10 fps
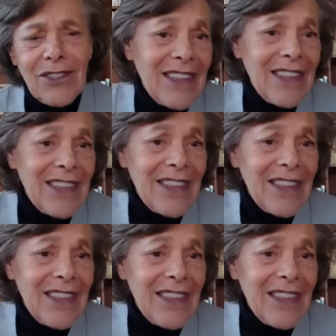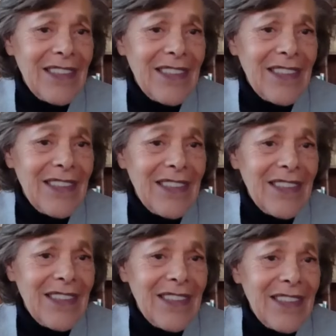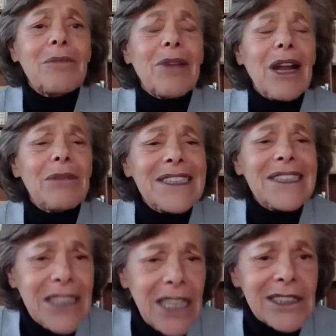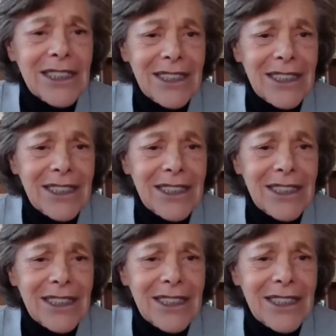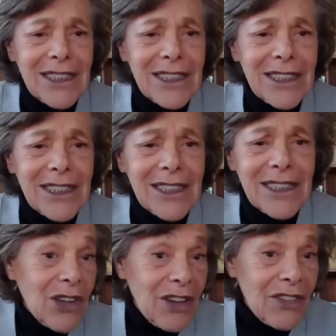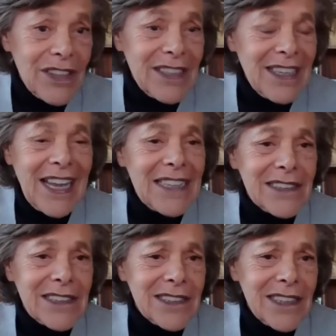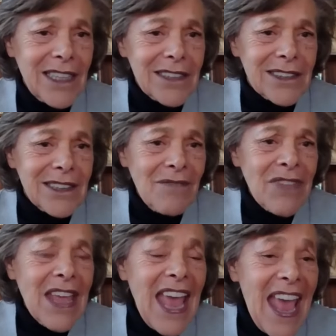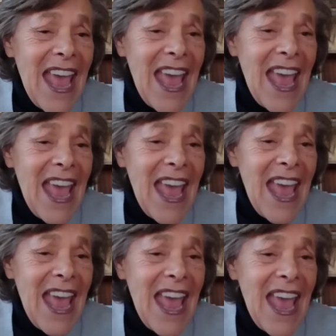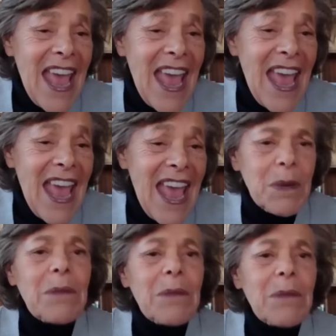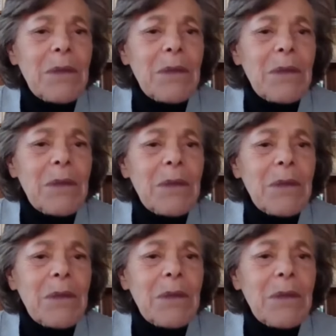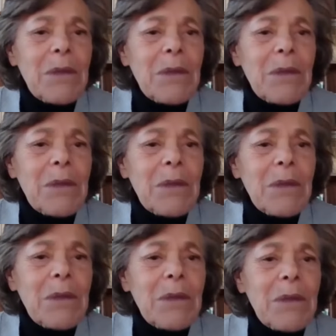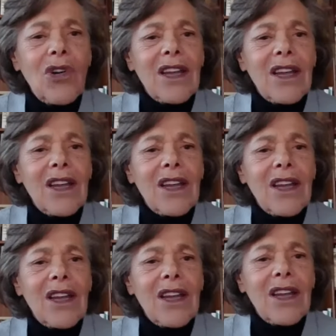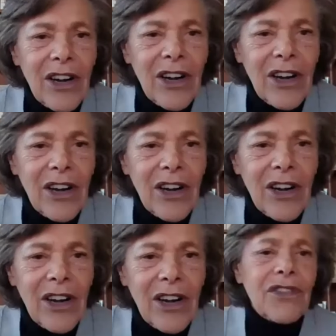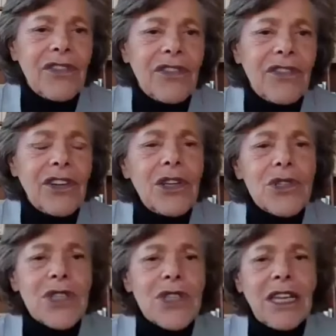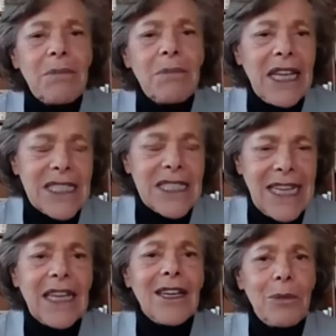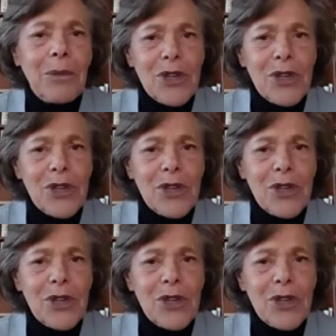In the real world, one plus one probably doesn't equal two as often as it does. And if you're, most people are not aware that one in one, if they're learning it is two, if you're using a base 10 number